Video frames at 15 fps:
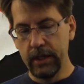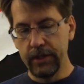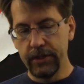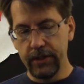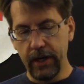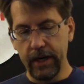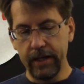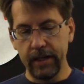
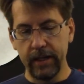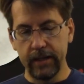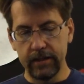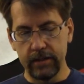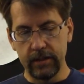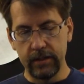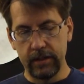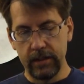shake
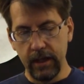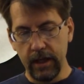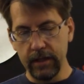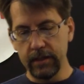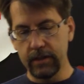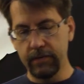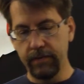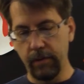its
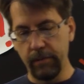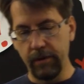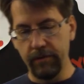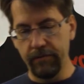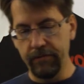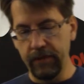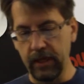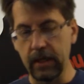dust from your
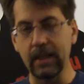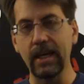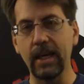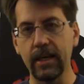feet